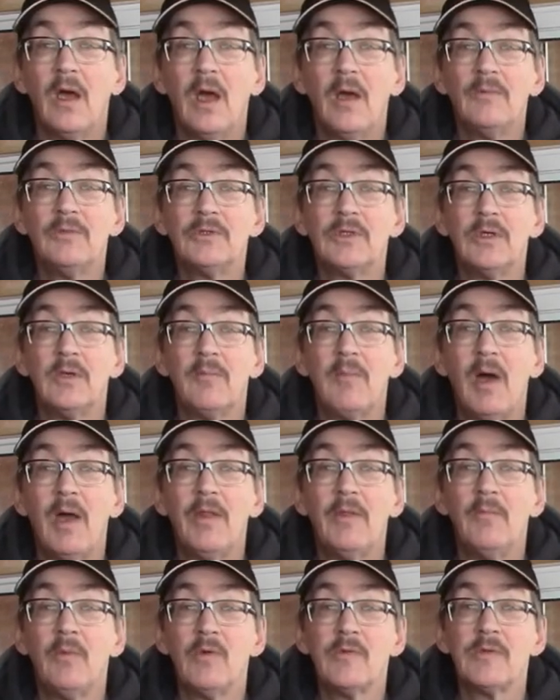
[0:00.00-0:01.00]
I'm just going to
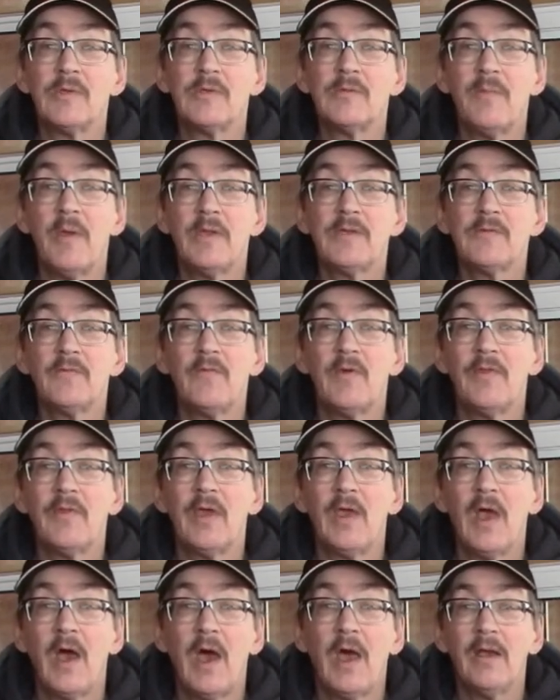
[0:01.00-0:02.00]
buy the most expensive one
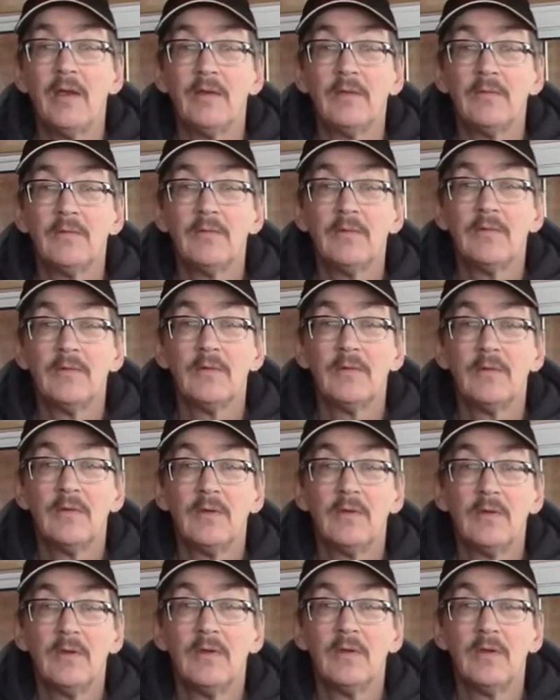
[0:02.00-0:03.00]
they got
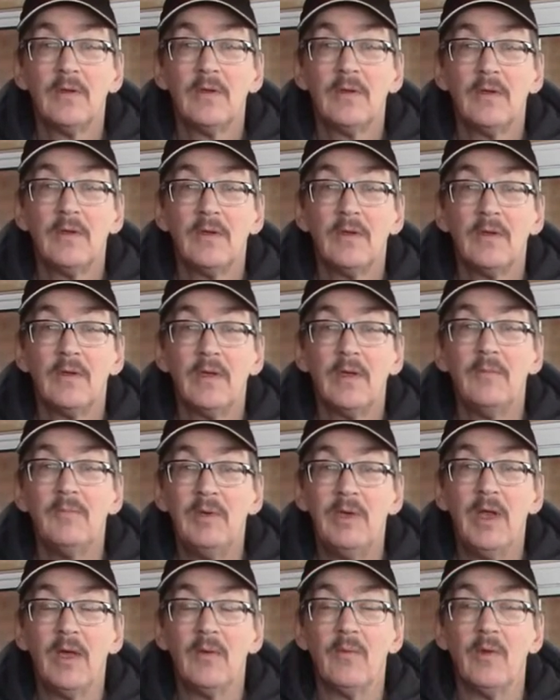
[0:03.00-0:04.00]
and
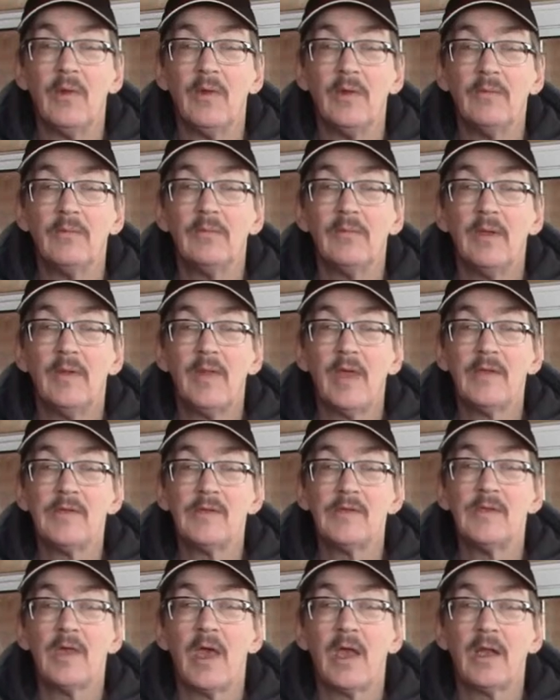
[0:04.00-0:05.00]
be done with it. And
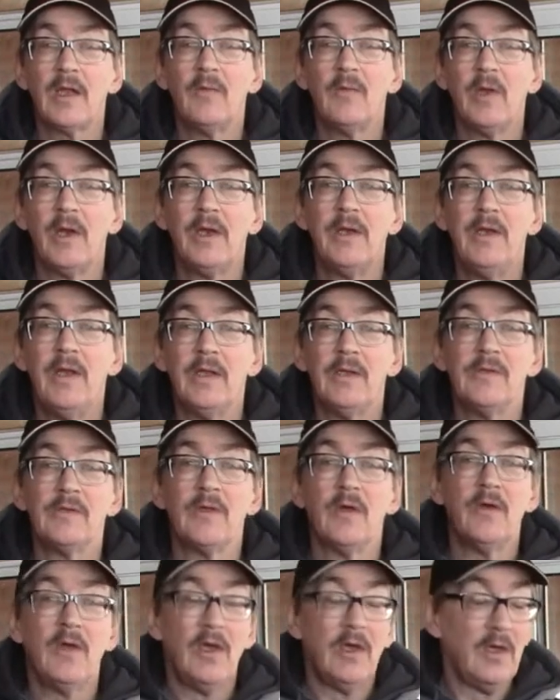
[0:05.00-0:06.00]
that's exactly what I did.
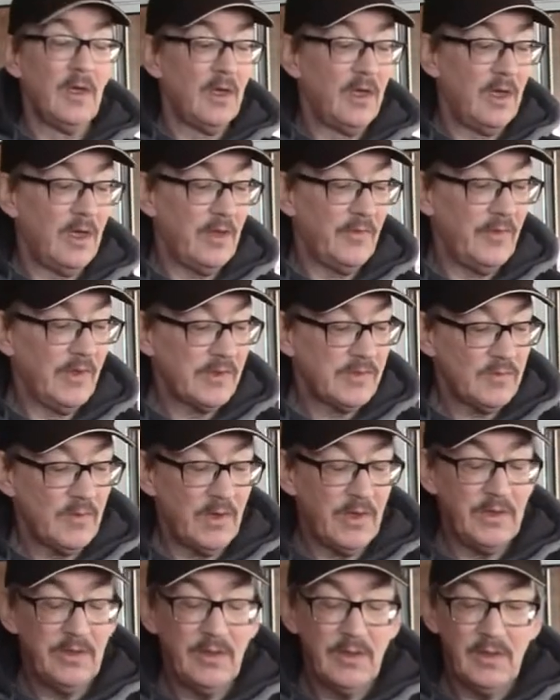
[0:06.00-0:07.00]
So this
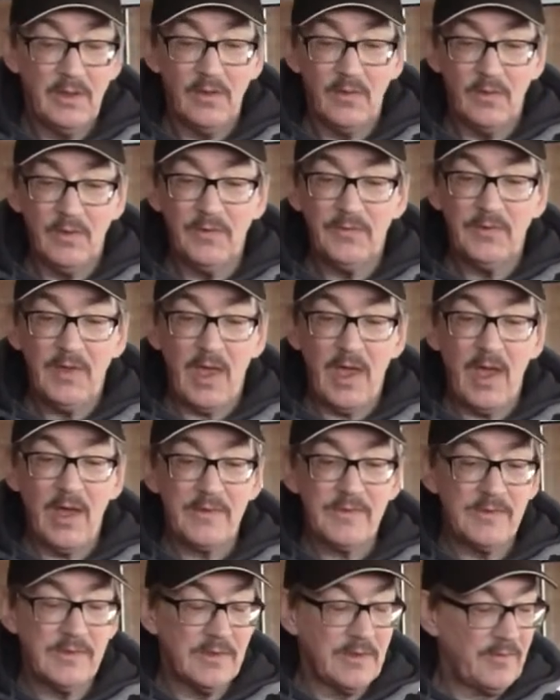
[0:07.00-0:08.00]
one, with
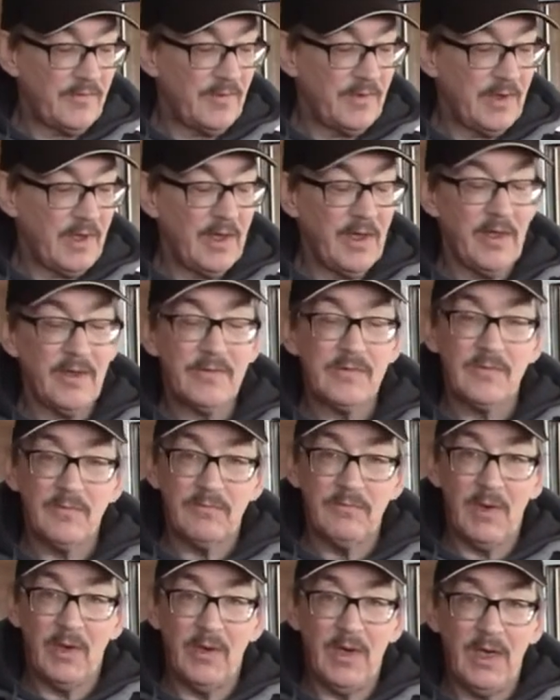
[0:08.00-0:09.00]
taxes and everything else,
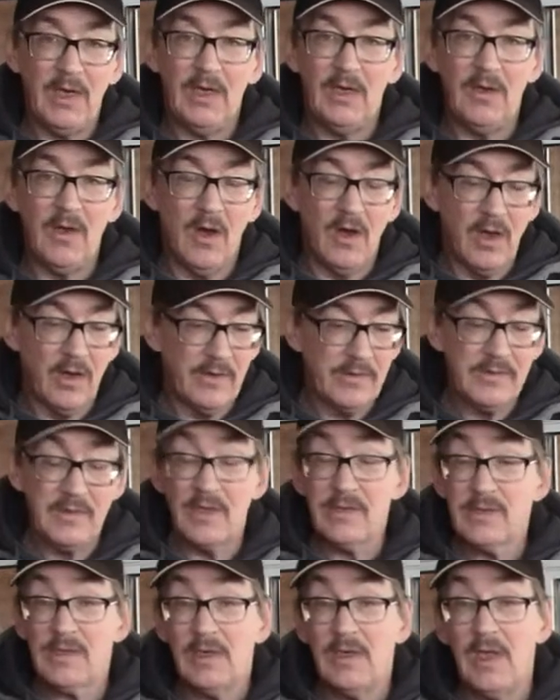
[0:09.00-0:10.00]
about $80.
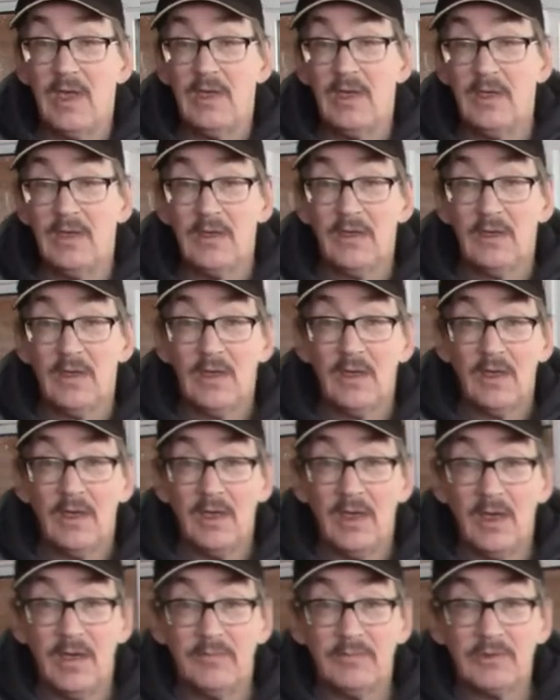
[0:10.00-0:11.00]
That's Canadian.
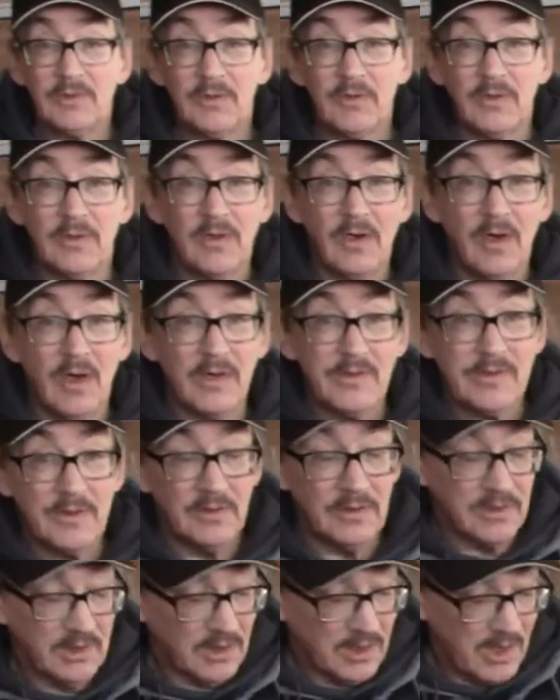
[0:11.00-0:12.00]
I'm sure it cost
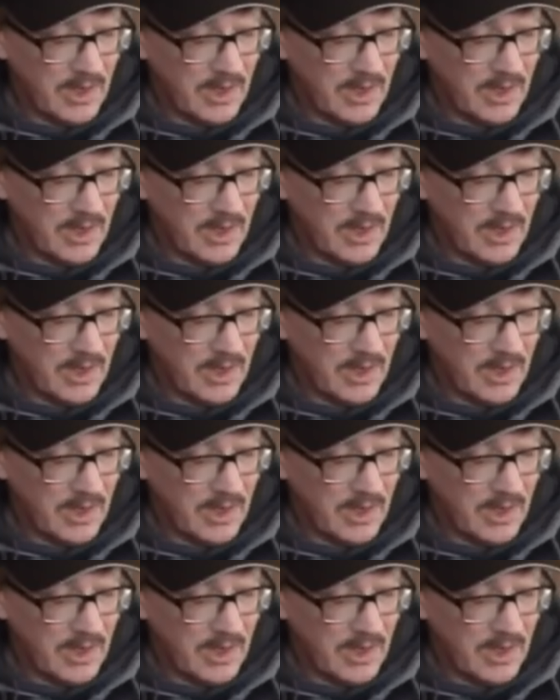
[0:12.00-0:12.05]
you a little